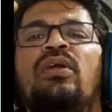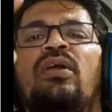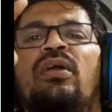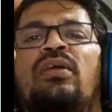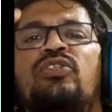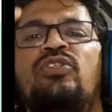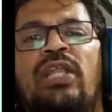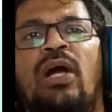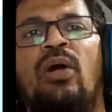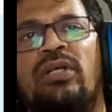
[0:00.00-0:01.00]
So
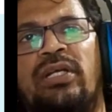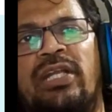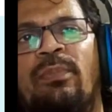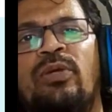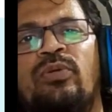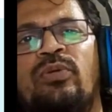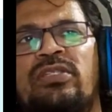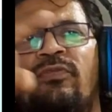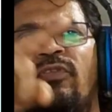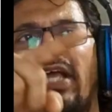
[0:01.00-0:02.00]
now W is
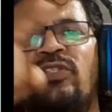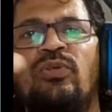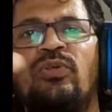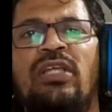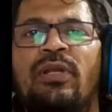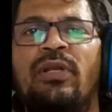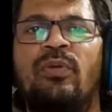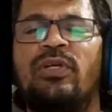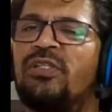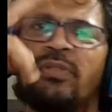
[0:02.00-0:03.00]
for isothermal
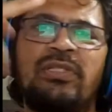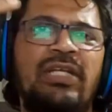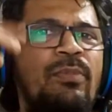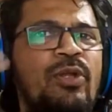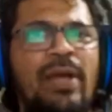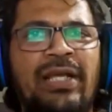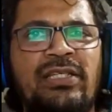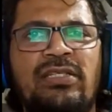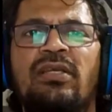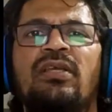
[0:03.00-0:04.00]
reversible, W
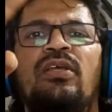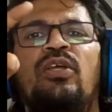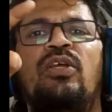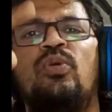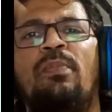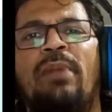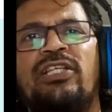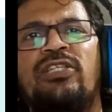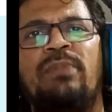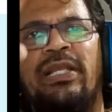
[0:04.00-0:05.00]
max. So
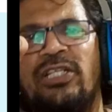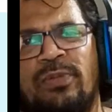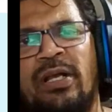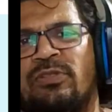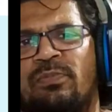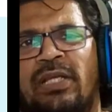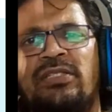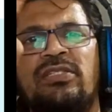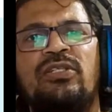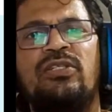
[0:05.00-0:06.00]
minus minus becomes
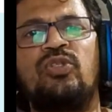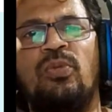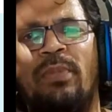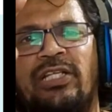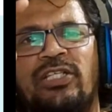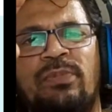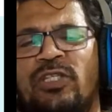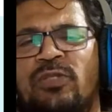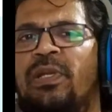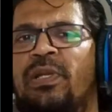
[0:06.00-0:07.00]
plus. So minus minus
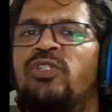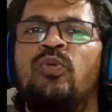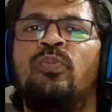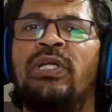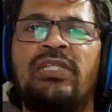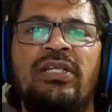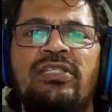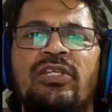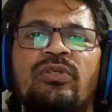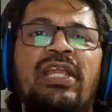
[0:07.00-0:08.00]
plus
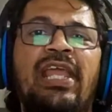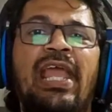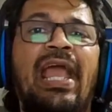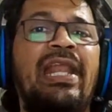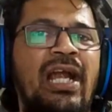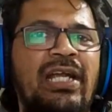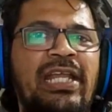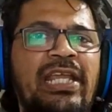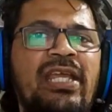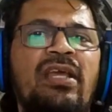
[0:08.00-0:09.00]
2.303
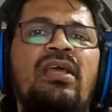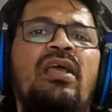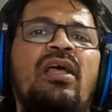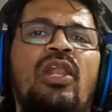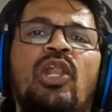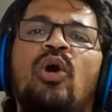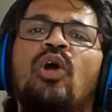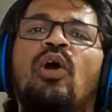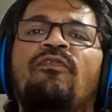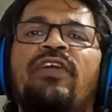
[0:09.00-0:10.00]
nRT log
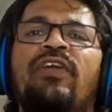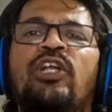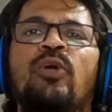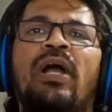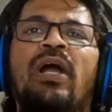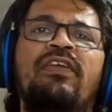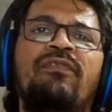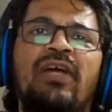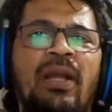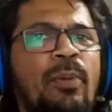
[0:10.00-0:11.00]
of V2 by
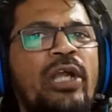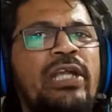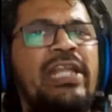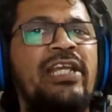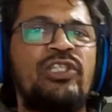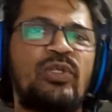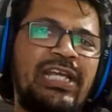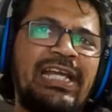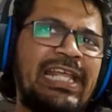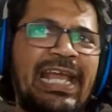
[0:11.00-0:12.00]
V1 upon T. So
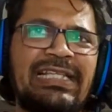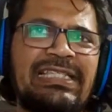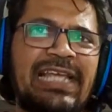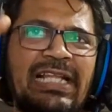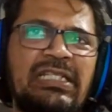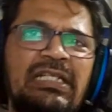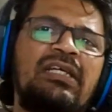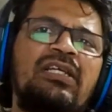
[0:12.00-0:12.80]
TT gets cancelled.